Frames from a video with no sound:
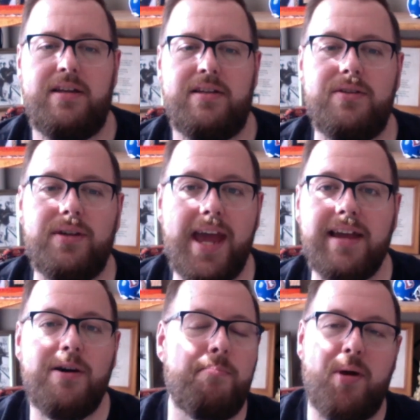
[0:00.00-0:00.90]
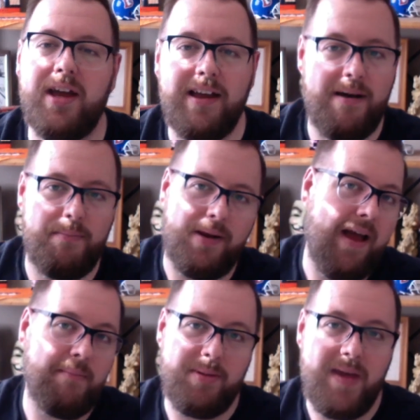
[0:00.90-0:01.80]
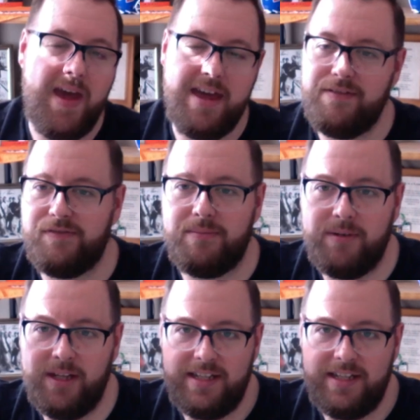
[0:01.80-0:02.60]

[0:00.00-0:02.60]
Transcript: So you can't go pick up an IPA from